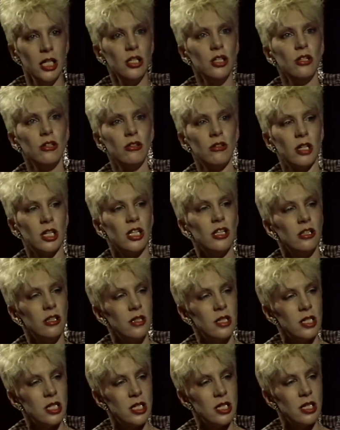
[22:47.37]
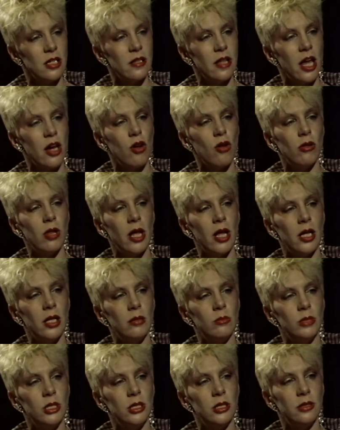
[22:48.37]
In New York, you know, there's still that whole
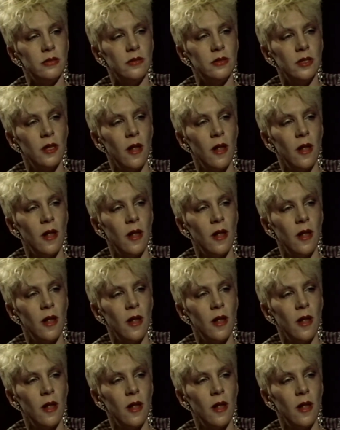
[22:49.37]
element of...